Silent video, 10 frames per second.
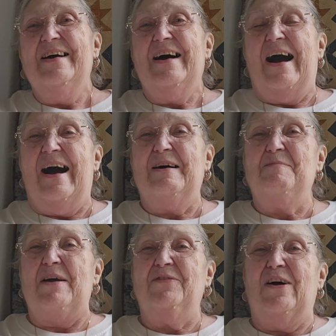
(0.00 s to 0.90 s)

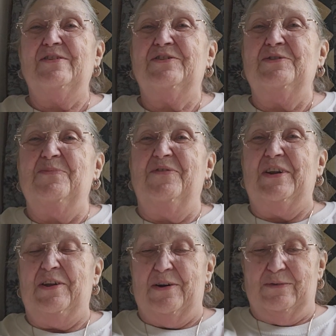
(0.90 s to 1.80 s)
my floss tube
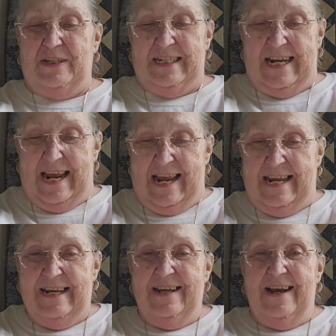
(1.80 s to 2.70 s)
video today,
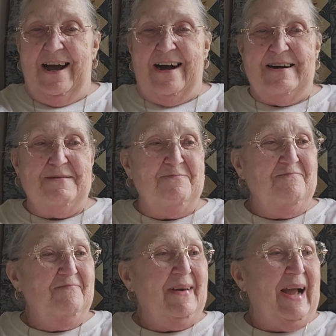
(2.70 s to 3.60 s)

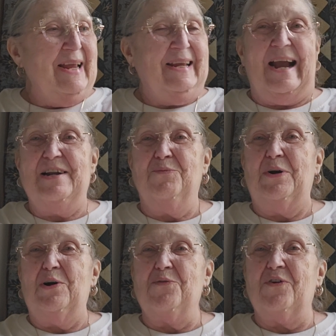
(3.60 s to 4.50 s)
I kind of
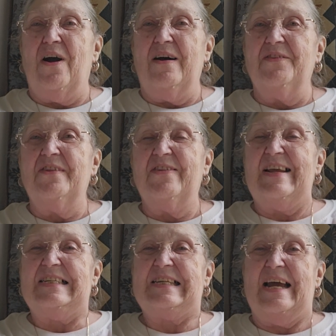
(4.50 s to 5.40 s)
went over all the
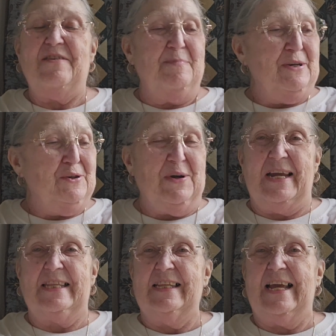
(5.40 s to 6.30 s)
things I've been doing
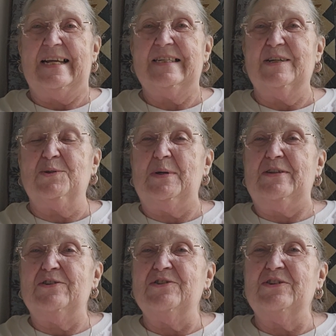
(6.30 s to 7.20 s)
in the last 6
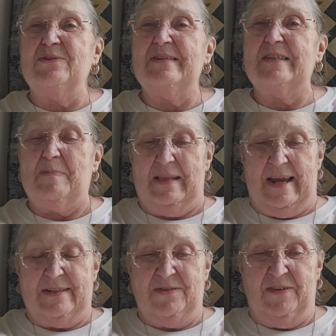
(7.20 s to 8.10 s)
weeks or so since my
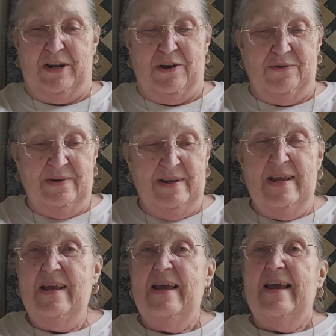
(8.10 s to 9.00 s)
last video.
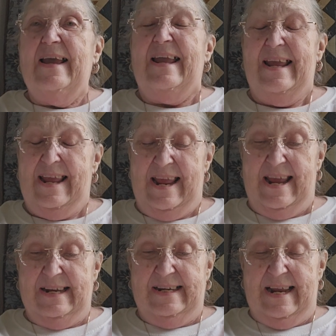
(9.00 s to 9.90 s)

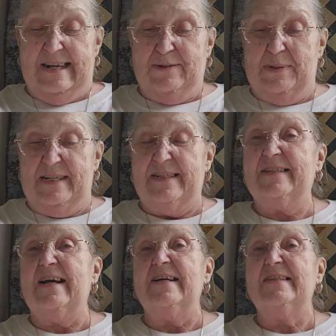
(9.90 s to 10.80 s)
And as we
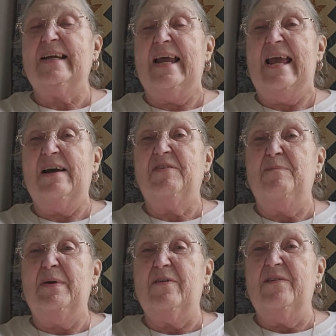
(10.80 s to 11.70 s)
discussed, I have a
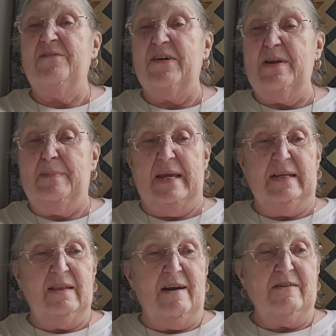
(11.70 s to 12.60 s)
very big,
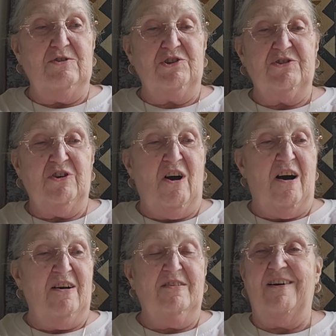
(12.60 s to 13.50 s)
large
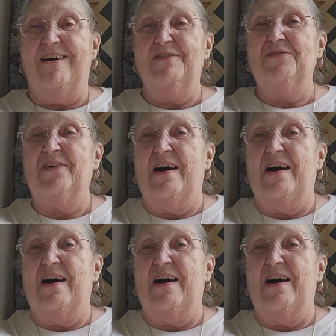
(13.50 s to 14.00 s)
haul of